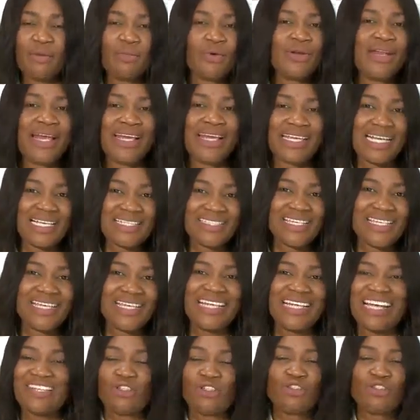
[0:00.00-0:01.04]
But like I
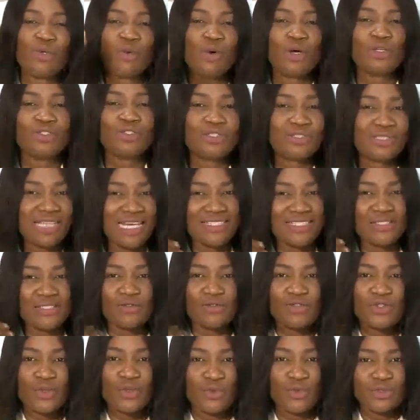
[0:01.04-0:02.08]
said, I don't know what size
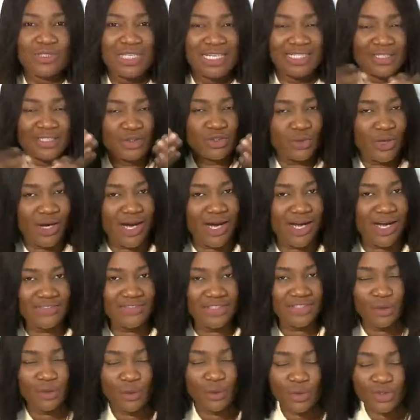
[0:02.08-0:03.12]
of stone that you're
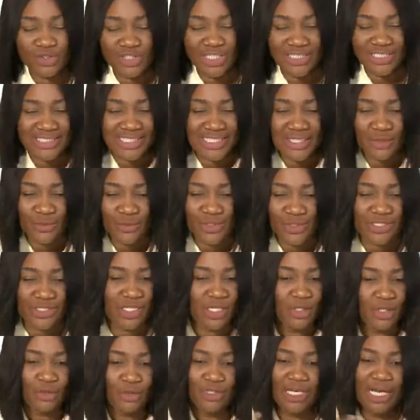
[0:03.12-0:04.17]
having or what you're dealing with.
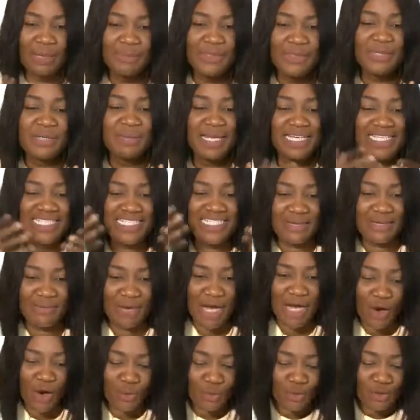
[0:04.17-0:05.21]
You can be in my DM,
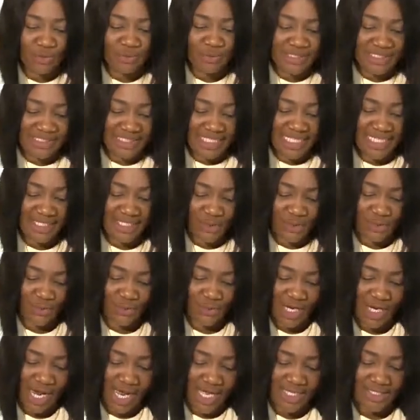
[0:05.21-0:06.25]
I would be there to
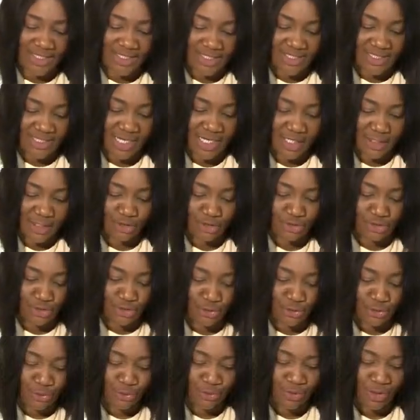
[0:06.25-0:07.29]
answer
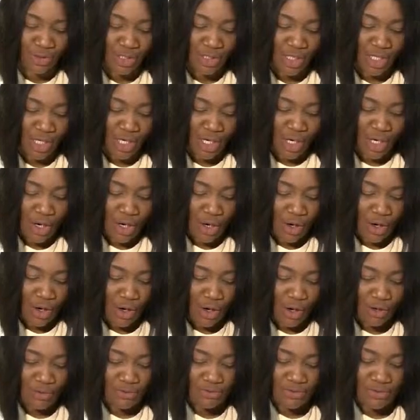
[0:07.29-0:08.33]
you.
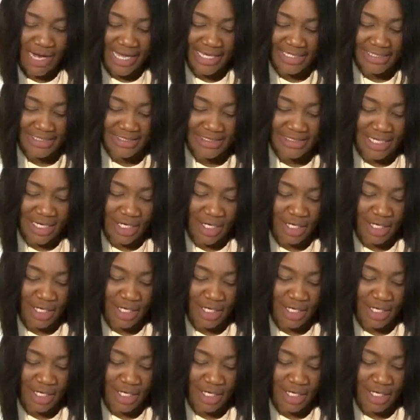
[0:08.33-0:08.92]
All right.